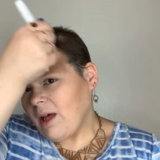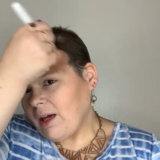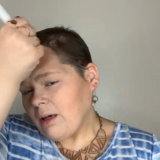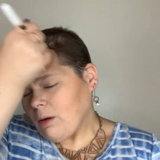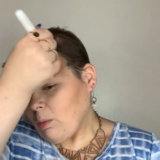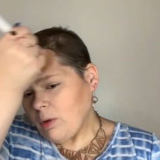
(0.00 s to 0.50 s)

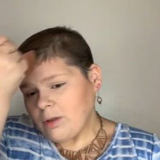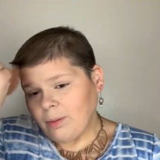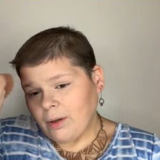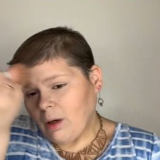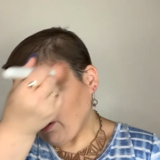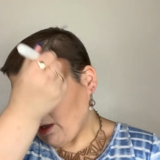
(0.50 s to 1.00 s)
like what's
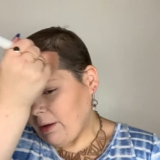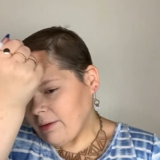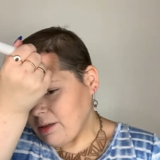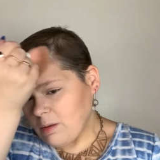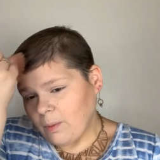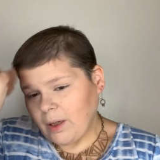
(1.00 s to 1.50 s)
been going on
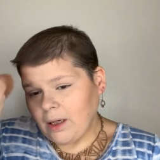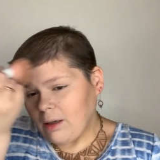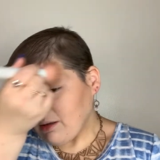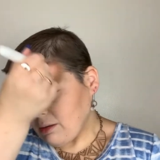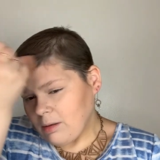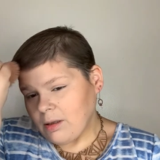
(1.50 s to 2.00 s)
this week,
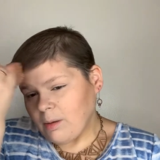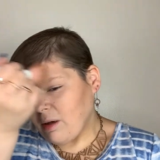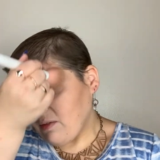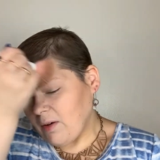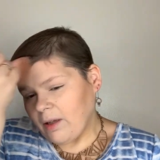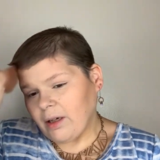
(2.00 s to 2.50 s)
so I
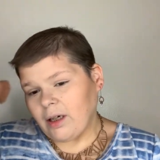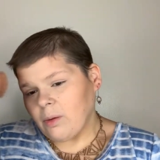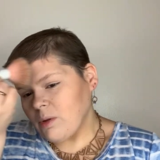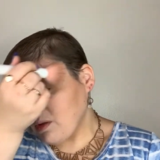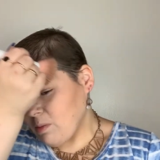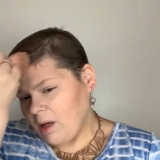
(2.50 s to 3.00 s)
felt like it
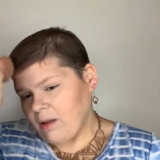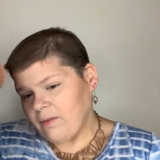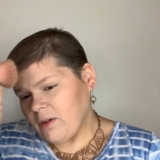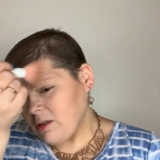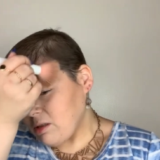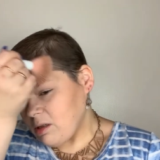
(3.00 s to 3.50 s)
was
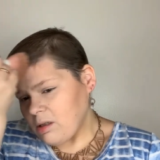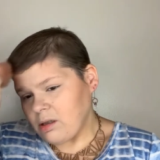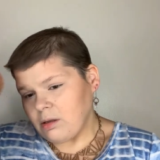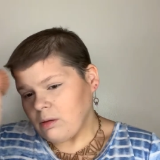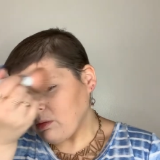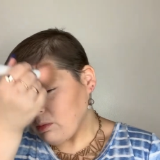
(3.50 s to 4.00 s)
relevant
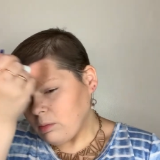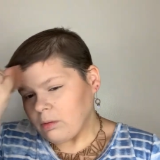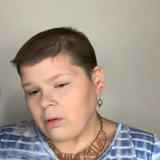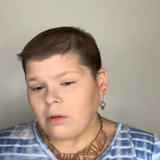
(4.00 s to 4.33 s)
to